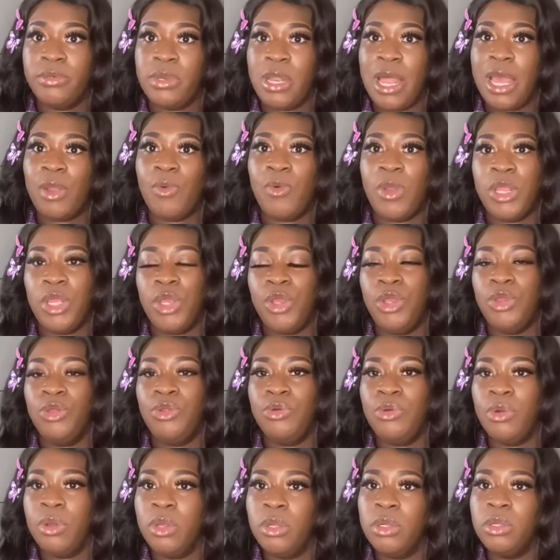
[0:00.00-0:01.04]
Like, when
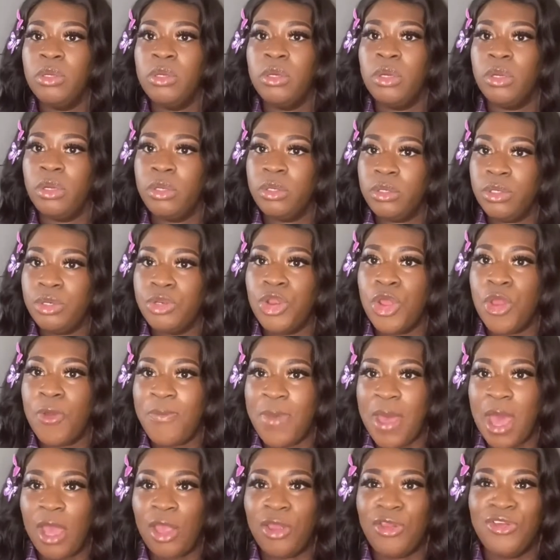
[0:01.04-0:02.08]
you know
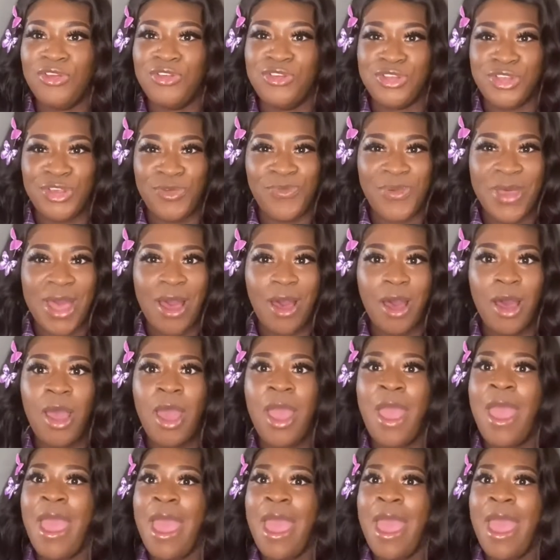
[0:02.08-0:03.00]
better, you do better.